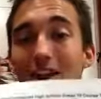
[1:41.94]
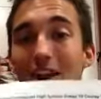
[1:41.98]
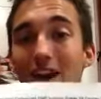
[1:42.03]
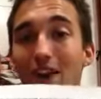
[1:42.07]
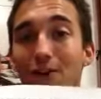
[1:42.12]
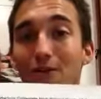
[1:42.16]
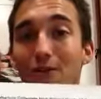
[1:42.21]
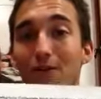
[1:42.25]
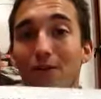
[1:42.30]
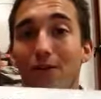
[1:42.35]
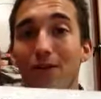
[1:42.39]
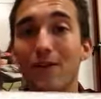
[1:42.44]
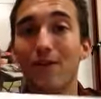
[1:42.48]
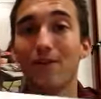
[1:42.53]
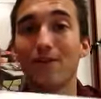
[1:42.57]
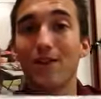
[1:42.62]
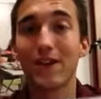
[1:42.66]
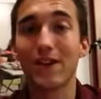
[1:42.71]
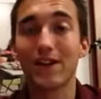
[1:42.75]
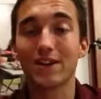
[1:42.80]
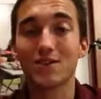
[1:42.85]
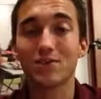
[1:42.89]
count
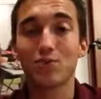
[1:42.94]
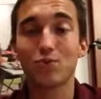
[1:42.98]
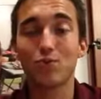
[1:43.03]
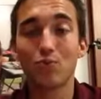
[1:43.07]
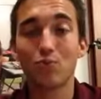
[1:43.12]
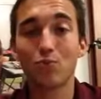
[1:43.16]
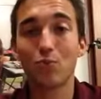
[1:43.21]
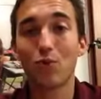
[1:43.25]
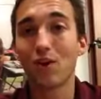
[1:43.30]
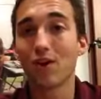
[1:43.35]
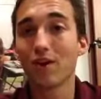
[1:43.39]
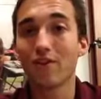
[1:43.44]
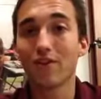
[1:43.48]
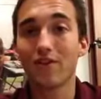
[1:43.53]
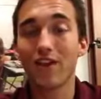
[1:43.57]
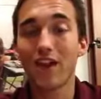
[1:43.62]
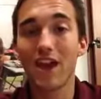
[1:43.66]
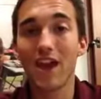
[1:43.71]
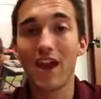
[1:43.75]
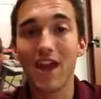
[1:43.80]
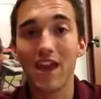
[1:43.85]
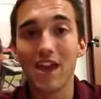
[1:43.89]
as one of
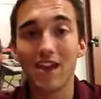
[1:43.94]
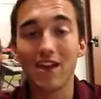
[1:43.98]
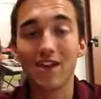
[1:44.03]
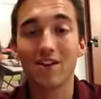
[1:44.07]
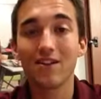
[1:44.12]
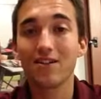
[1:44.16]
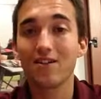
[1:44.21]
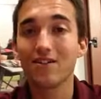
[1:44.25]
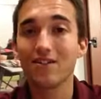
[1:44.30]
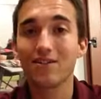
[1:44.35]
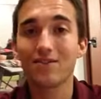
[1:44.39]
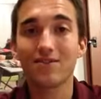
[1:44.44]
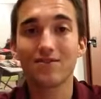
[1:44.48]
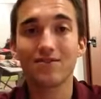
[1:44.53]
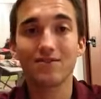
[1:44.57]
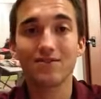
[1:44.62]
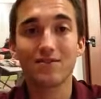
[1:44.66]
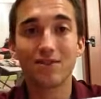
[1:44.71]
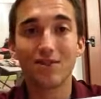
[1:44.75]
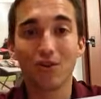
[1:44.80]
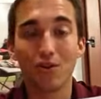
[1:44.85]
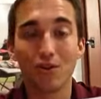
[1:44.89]
the 8
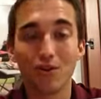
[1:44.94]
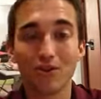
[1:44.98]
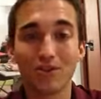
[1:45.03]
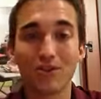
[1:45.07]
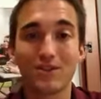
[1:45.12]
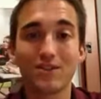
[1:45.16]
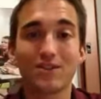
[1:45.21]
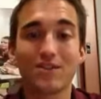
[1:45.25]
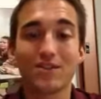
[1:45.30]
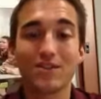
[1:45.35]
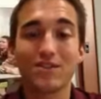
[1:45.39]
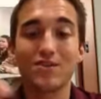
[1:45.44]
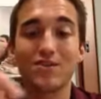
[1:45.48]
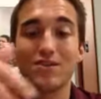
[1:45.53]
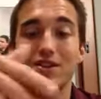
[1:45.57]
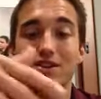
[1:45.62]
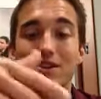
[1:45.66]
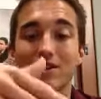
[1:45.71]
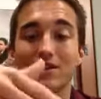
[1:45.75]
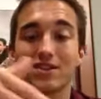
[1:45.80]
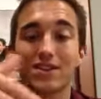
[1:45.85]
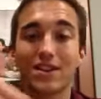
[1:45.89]
courses you need
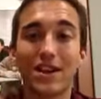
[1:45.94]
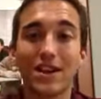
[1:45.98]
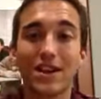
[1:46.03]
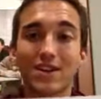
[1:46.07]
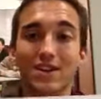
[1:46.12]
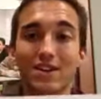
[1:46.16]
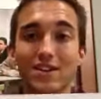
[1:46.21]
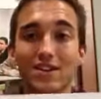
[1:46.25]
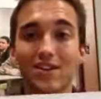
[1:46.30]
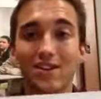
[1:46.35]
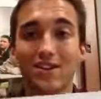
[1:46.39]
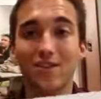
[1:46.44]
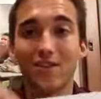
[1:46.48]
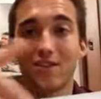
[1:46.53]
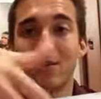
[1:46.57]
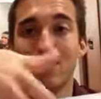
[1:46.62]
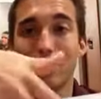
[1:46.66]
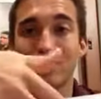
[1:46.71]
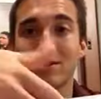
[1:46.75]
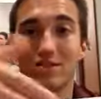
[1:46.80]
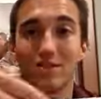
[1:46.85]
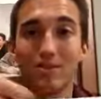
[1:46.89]
to select in the
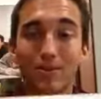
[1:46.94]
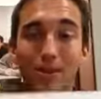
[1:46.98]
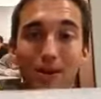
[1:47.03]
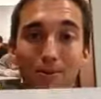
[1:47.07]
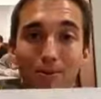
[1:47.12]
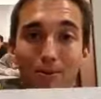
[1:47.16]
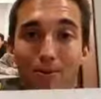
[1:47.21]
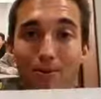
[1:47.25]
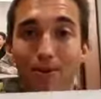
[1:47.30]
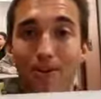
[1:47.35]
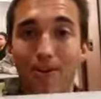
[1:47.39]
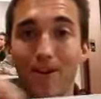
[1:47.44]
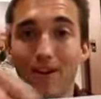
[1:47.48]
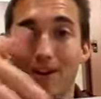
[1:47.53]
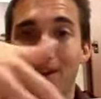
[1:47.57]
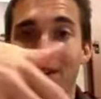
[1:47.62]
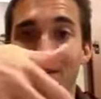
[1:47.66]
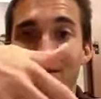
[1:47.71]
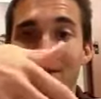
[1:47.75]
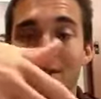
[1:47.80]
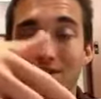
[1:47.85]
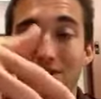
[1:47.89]
rest of the paper.
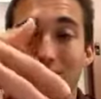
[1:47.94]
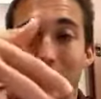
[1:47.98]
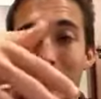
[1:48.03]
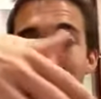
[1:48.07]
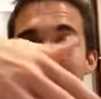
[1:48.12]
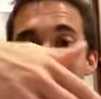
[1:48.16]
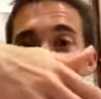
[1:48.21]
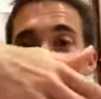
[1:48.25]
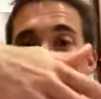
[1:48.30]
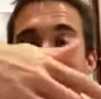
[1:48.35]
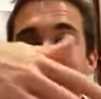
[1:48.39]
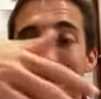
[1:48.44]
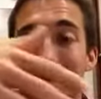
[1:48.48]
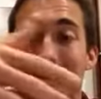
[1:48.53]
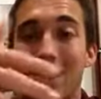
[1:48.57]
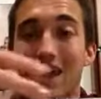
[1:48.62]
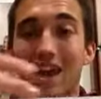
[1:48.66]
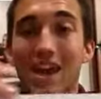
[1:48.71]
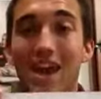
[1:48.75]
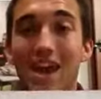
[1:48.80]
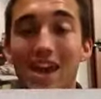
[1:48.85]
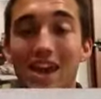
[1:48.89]
So you need to select
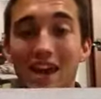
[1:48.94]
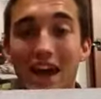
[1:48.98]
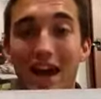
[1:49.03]
8